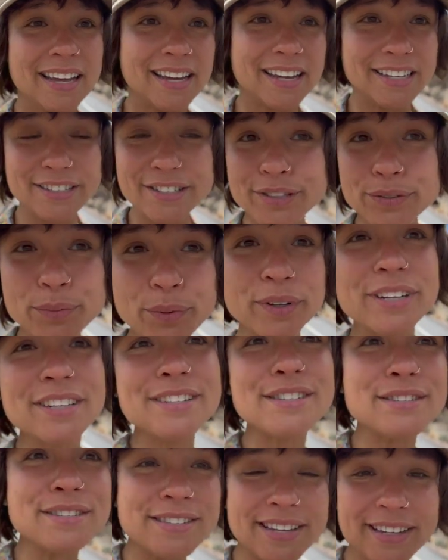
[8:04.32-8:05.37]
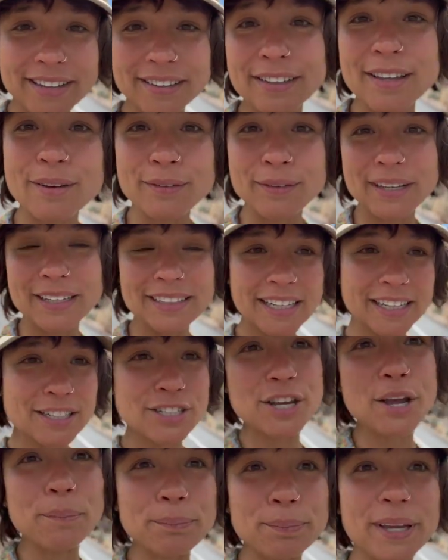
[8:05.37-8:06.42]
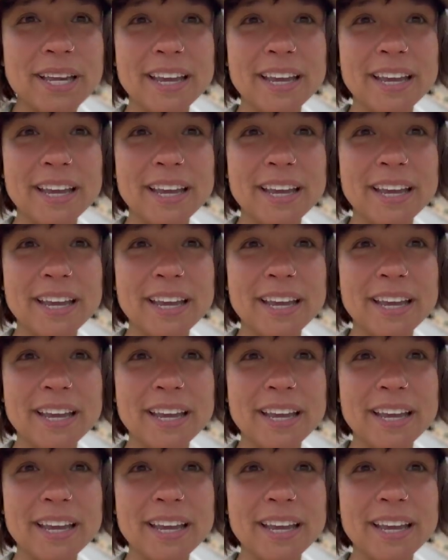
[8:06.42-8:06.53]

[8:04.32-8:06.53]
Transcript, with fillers: I just wanted to say hello and catch up.